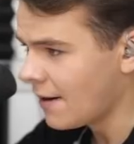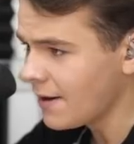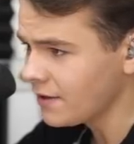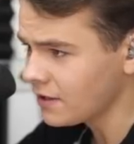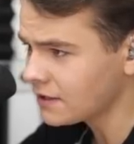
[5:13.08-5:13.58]
I
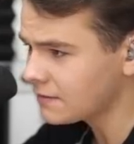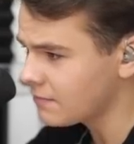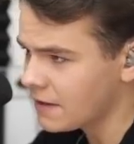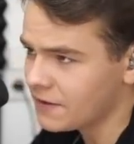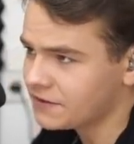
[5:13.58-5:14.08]
mean, there's,
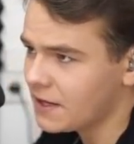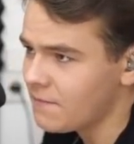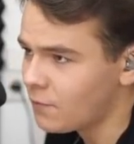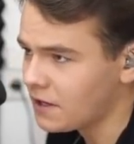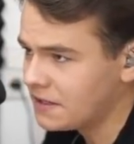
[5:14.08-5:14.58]
you know, the
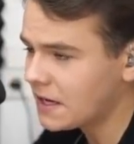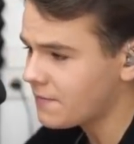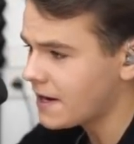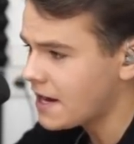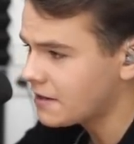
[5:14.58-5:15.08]

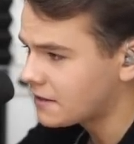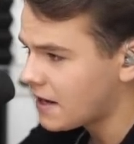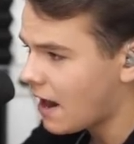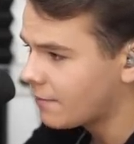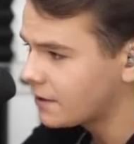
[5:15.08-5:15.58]
747A could
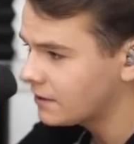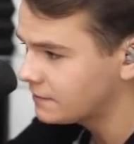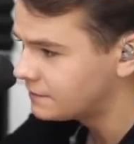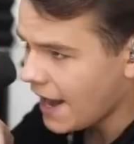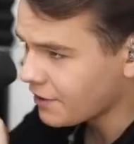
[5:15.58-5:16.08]
stop
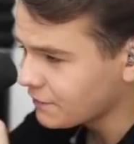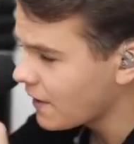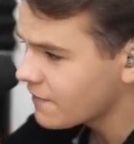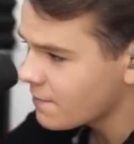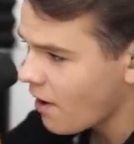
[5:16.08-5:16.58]
here.
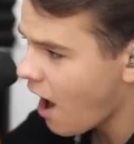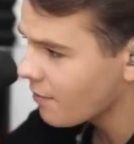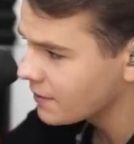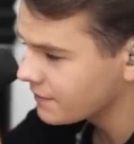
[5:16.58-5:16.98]
A350 probably.